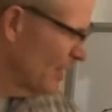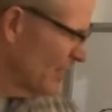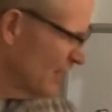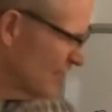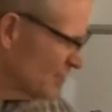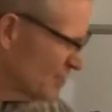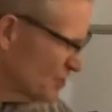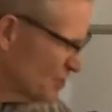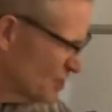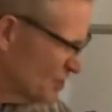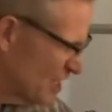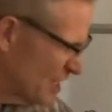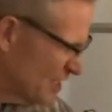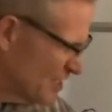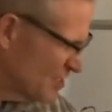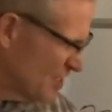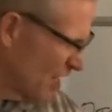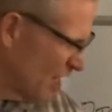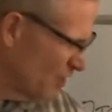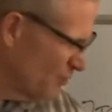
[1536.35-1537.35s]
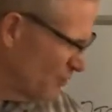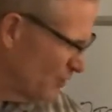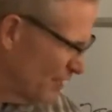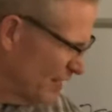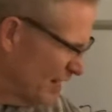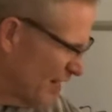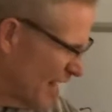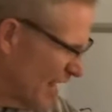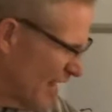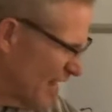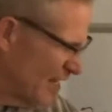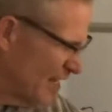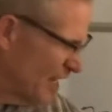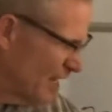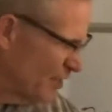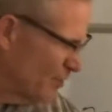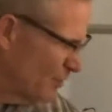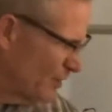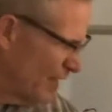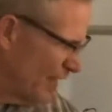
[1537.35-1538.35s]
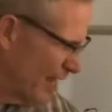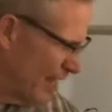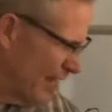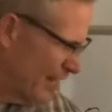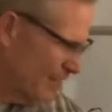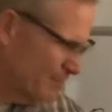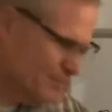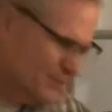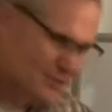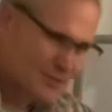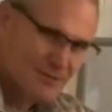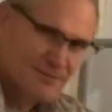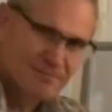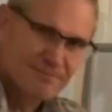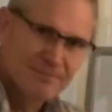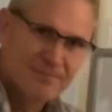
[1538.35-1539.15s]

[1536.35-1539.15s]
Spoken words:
600 to 900 amps.